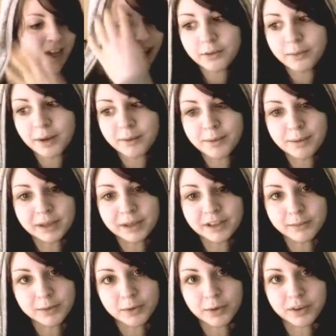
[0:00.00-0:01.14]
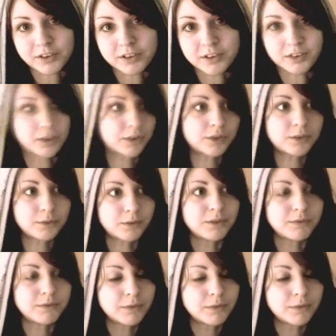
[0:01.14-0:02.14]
don't mind people asking me questions, although we